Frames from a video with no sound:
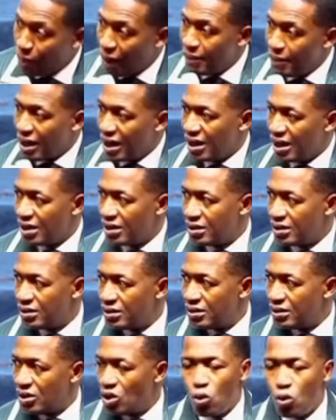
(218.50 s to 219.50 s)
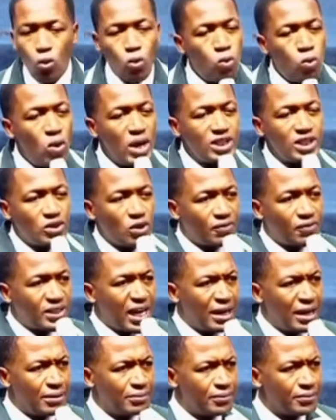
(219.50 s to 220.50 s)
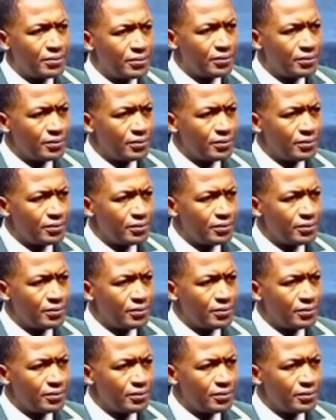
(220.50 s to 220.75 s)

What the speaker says: Obama. Waste of time.